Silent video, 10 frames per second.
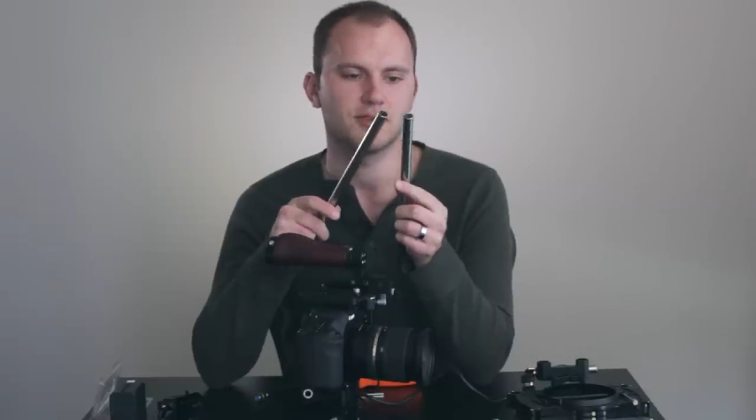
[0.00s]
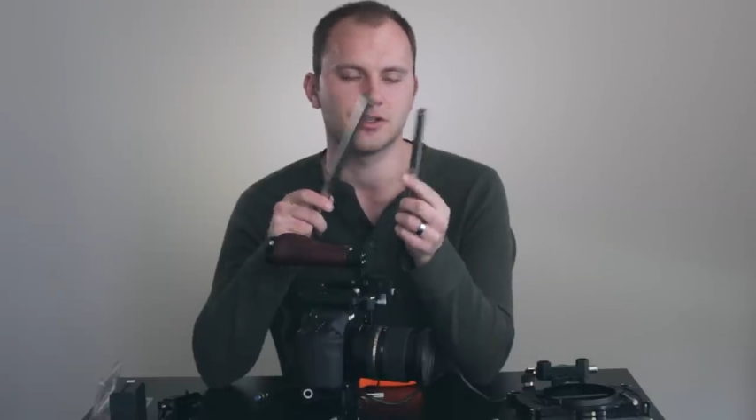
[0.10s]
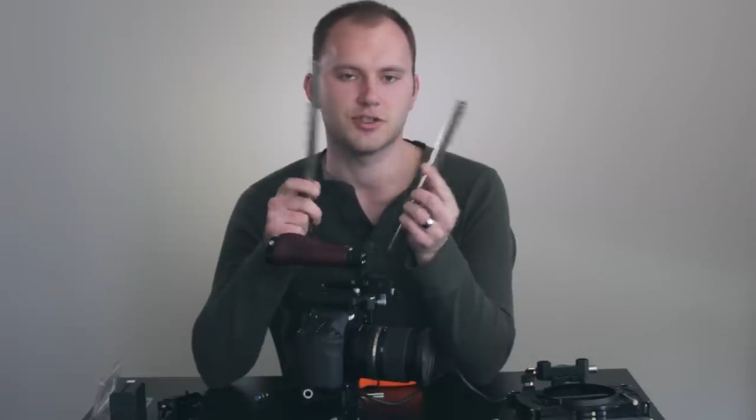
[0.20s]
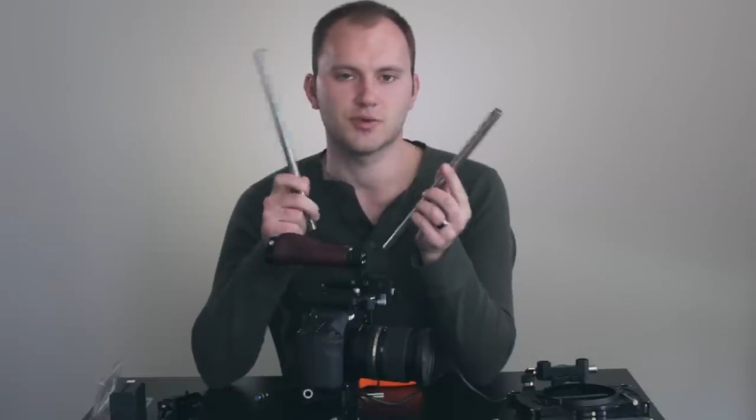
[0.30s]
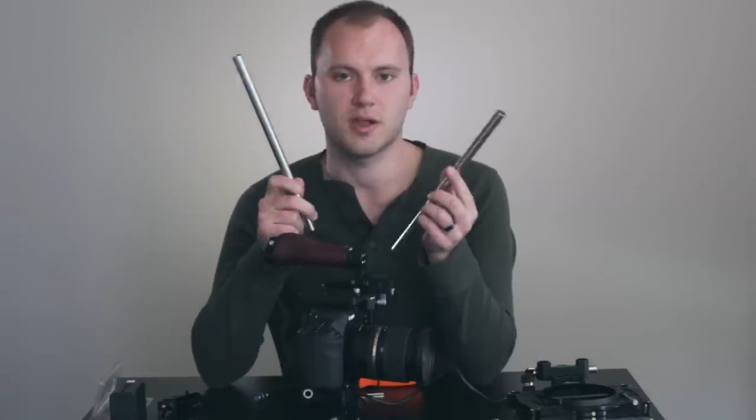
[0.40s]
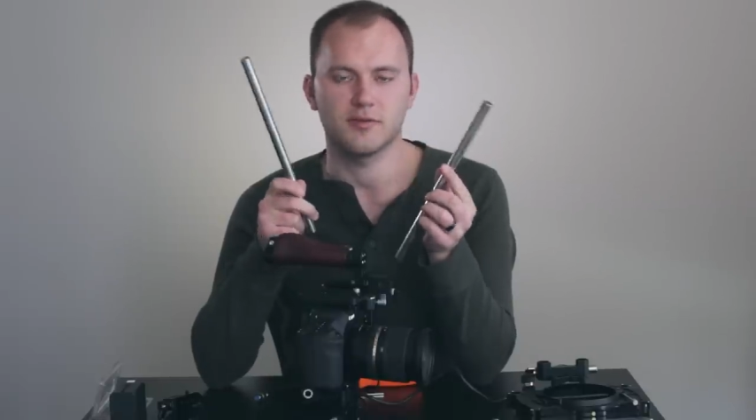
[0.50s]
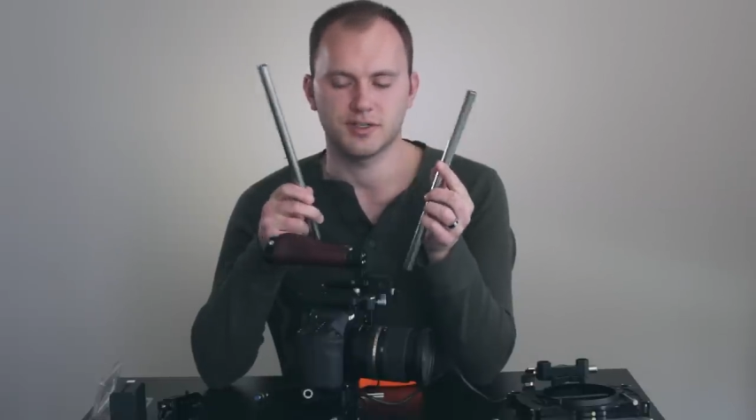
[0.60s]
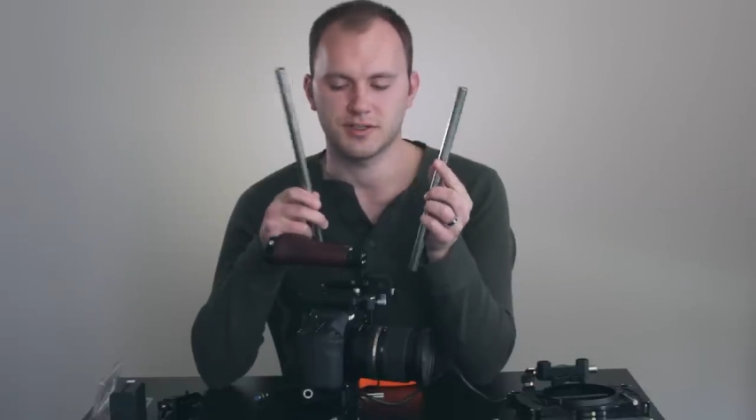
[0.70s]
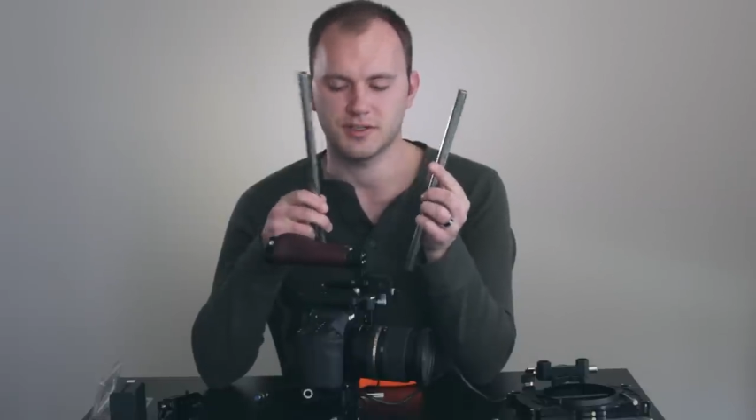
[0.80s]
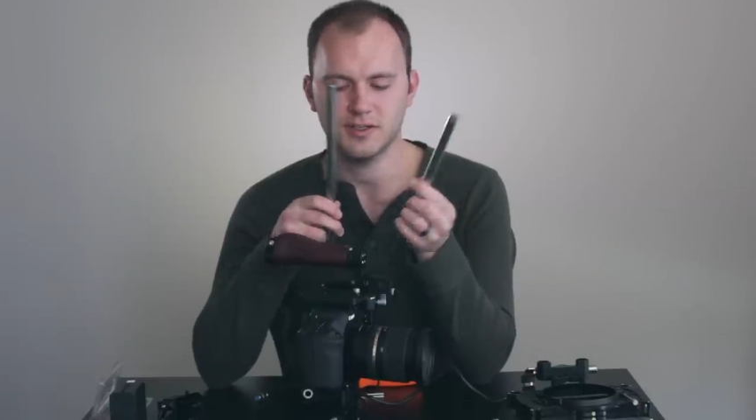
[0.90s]
They're just 12
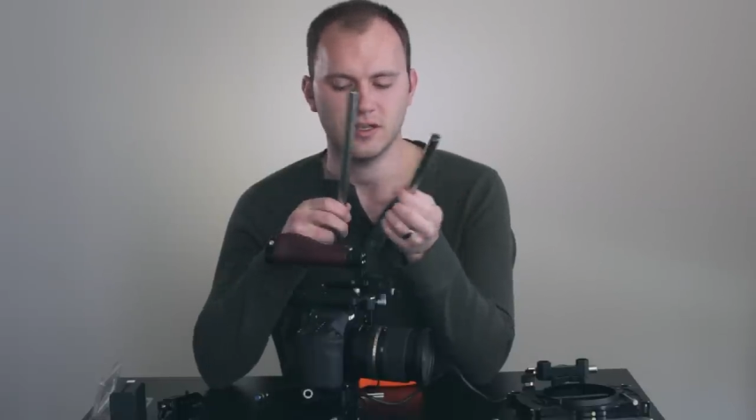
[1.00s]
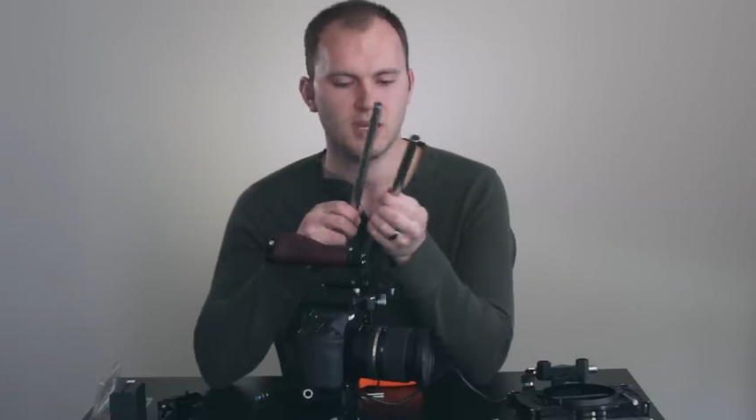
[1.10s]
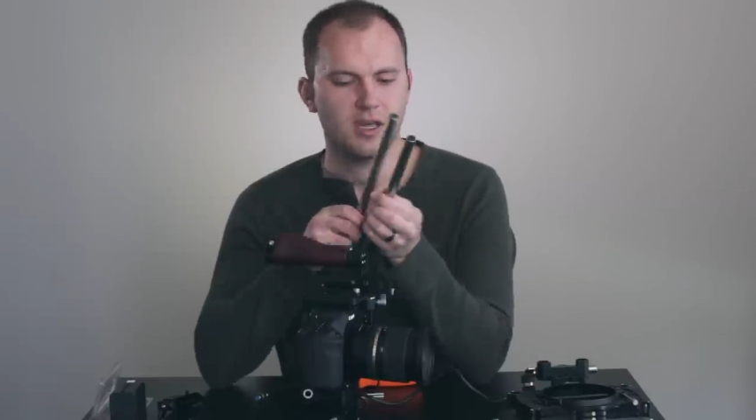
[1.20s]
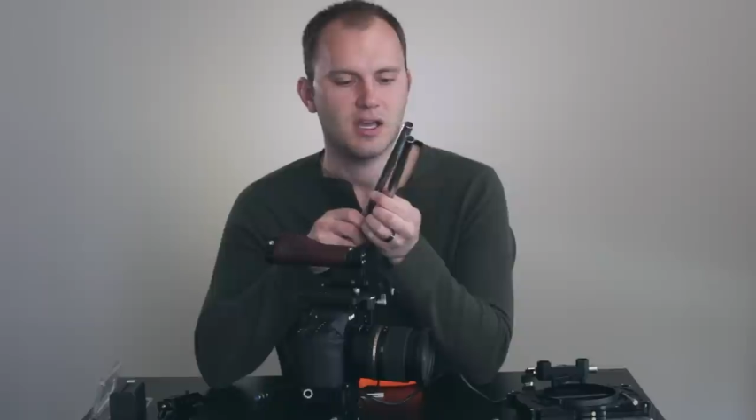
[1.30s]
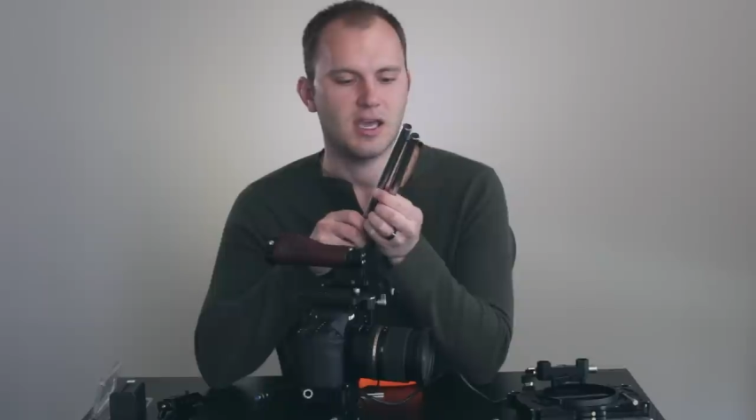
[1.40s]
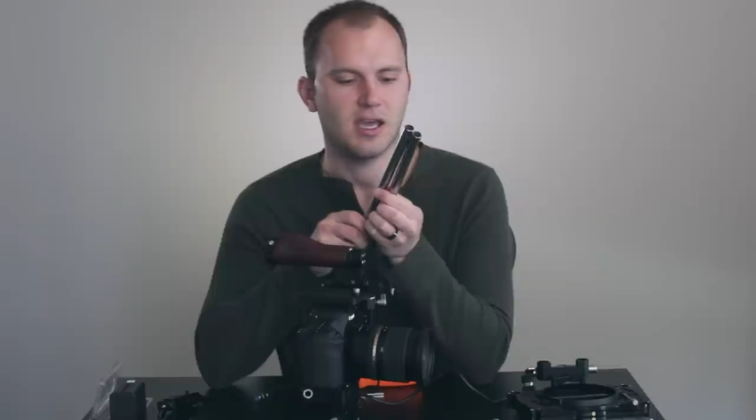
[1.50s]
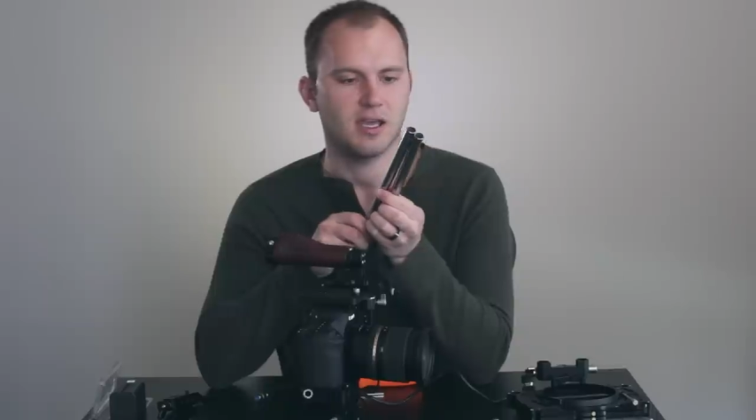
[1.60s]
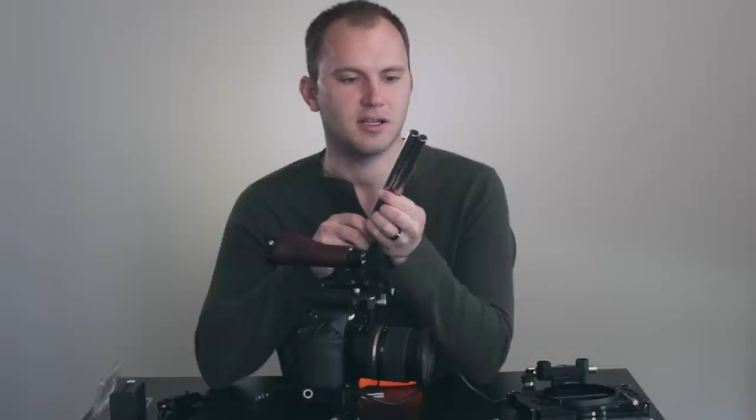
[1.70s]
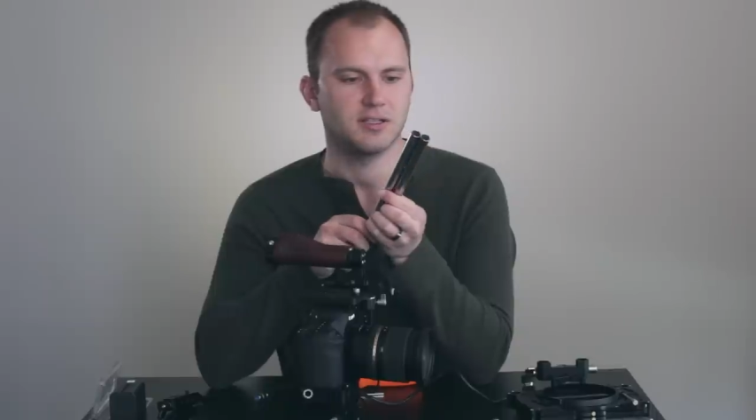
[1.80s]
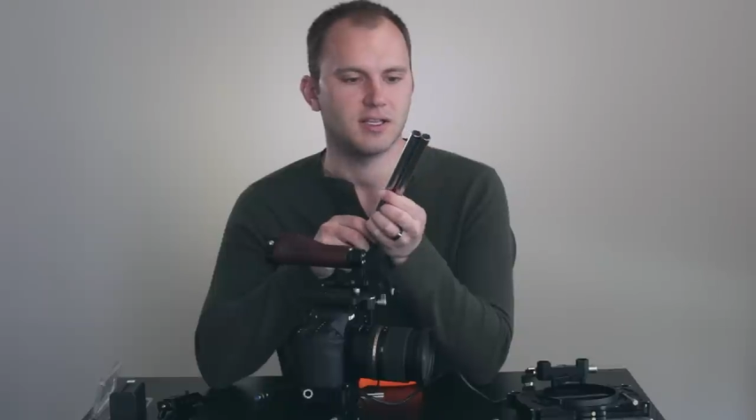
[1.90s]
inches
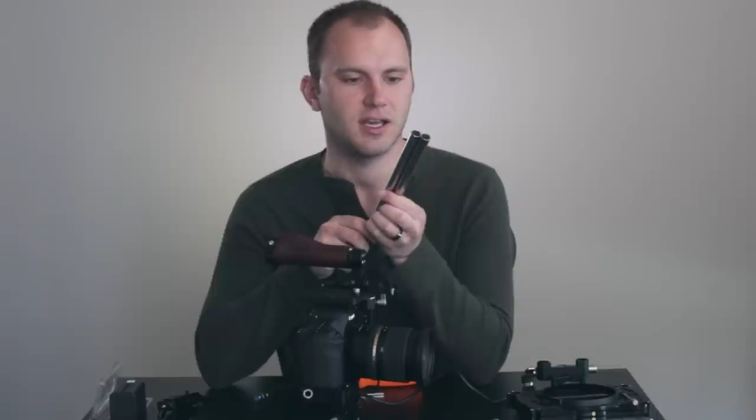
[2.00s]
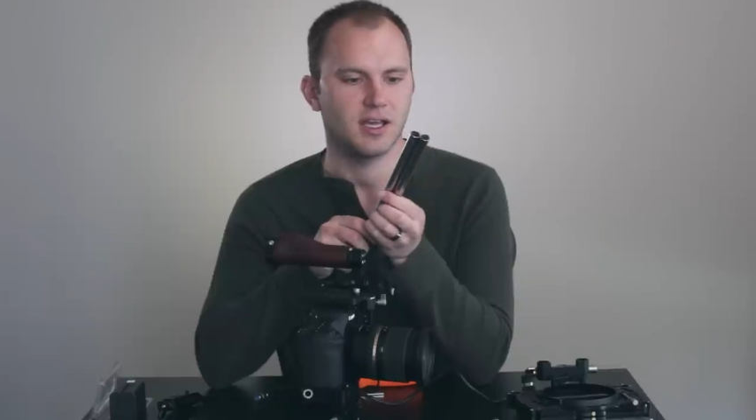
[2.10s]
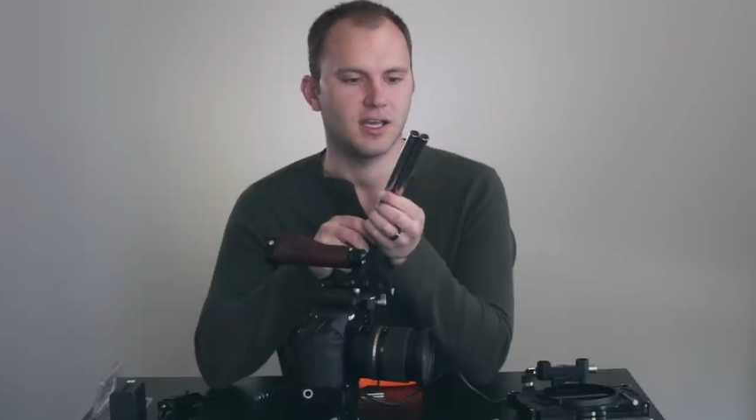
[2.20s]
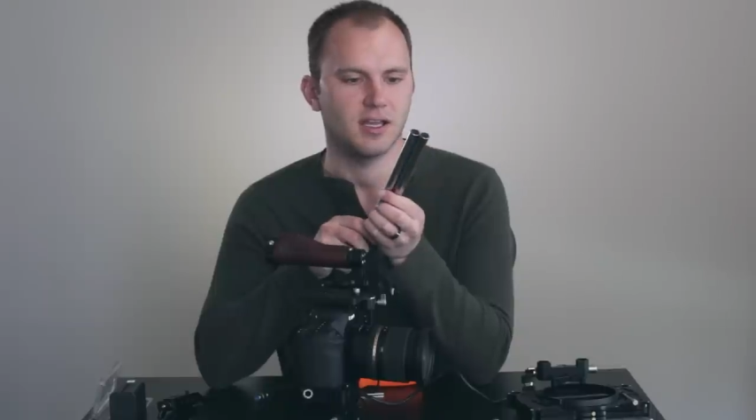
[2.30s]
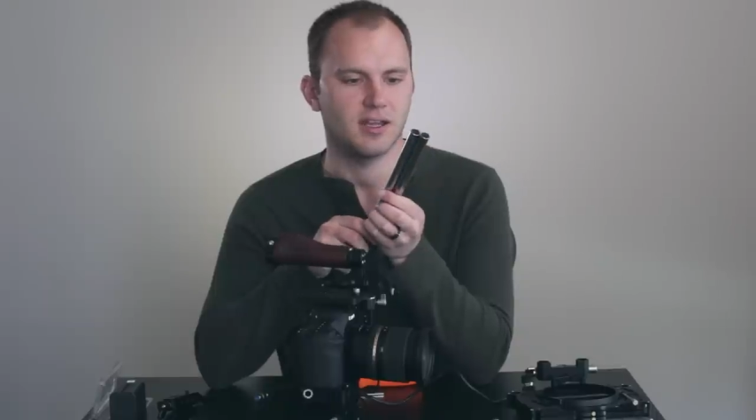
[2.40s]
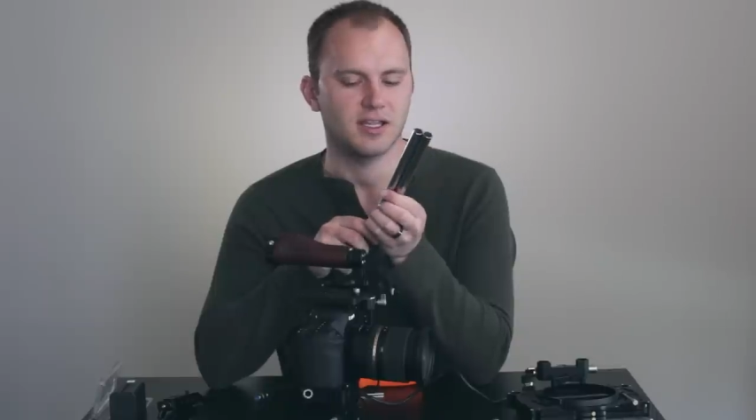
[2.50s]
and uh,